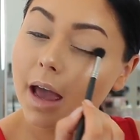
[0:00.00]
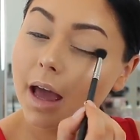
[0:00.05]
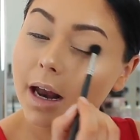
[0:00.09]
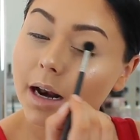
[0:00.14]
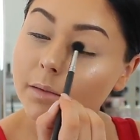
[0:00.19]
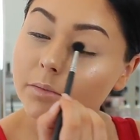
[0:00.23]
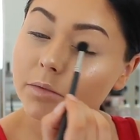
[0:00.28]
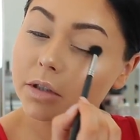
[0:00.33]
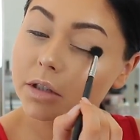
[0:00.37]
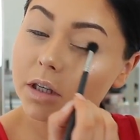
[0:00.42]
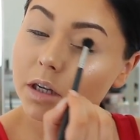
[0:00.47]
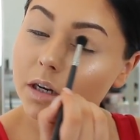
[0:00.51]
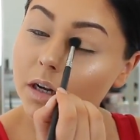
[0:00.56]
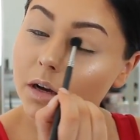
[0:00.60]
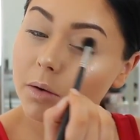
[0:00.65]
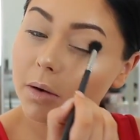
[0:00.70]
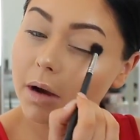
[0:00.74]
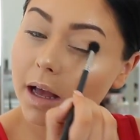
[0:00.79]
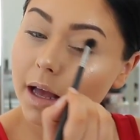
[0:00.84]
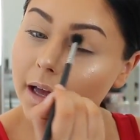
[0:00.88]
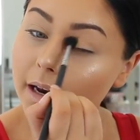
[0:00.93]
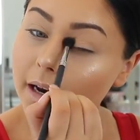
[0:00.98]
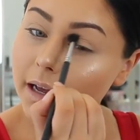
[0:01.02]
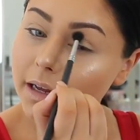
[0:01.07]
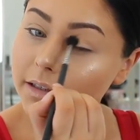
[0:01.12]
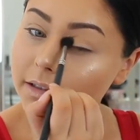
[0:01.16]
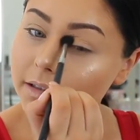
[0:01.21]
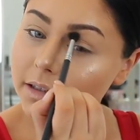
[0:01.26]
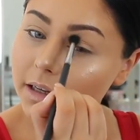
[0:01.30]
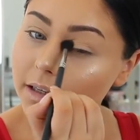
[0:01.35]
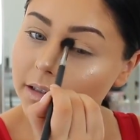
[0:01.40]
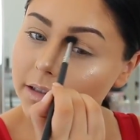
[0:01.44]
And I'm just gonna go ahead
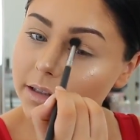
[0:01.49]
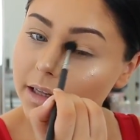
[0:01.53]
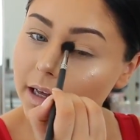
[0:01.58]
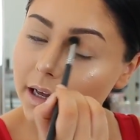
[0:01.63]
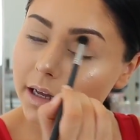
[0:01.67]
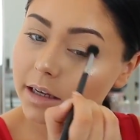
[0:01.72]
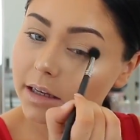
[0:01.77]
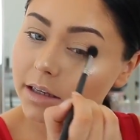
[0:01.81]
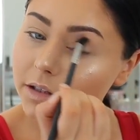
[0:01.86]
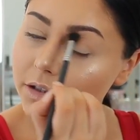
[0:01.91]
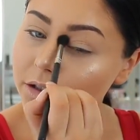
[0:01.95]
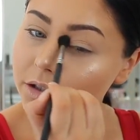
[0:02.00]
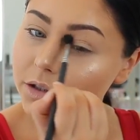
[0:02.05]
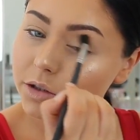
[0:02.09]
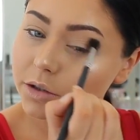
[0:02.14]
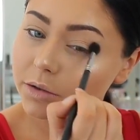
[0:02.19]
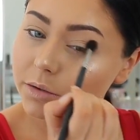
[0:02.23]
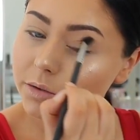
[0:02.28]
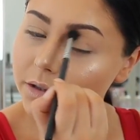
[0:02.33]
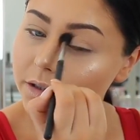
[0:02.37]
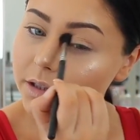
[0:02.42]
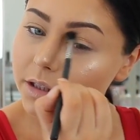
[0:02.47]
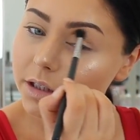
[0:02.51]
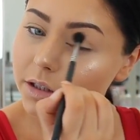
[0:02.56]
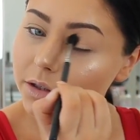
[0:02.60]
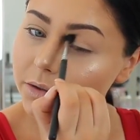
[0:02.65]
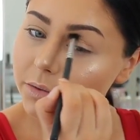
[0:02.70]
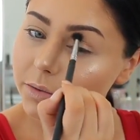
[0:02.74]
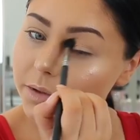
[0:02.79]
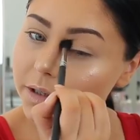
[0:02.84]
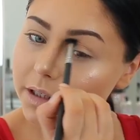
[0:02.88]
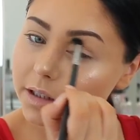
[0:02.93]
and dust that into the
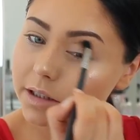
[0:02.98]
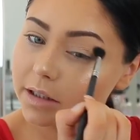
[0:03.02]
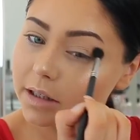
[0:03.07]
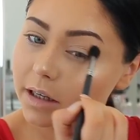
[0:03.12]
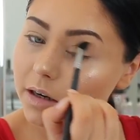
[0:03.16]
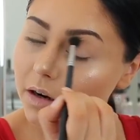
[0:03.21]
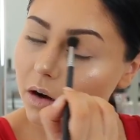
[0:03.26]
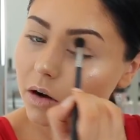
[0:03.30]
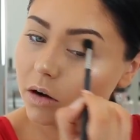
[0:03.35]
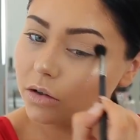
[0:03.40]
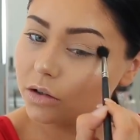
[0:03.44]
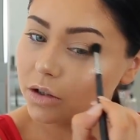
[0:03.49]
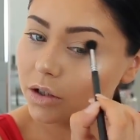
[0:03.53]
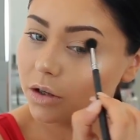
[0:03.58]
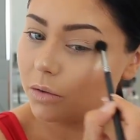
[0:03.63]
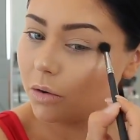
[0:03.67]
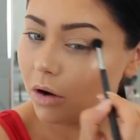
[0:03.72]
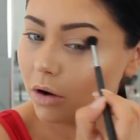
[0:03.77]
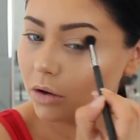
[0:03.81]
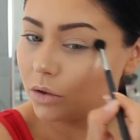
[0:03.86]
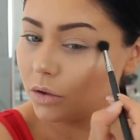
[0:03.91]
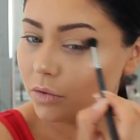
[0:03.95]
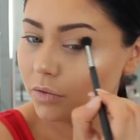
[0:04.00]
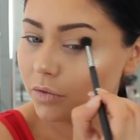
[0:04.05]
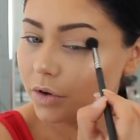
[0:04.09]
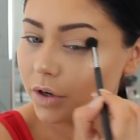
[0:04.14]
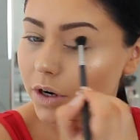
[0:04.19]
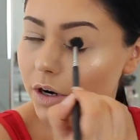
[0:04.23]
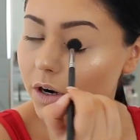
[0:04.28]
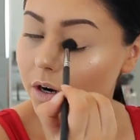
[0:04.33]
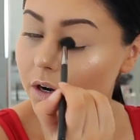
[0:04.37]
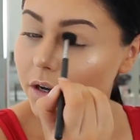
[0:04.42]
crease and also all
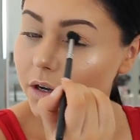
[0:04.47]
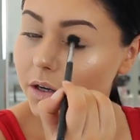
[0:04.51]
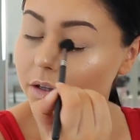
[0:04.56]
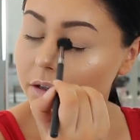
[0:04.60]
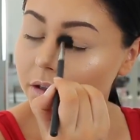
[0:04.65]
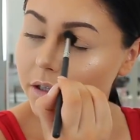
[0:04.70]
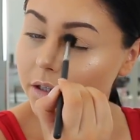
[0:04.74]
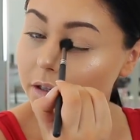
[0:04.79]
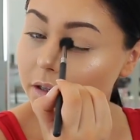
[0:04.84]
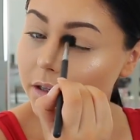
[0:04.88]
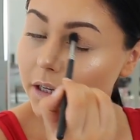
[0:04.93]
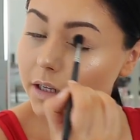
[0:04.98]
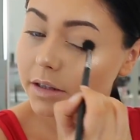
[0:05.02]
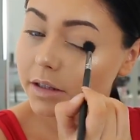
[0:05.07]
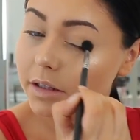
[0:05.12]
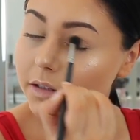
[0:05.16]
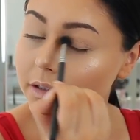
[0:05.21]
over the lid.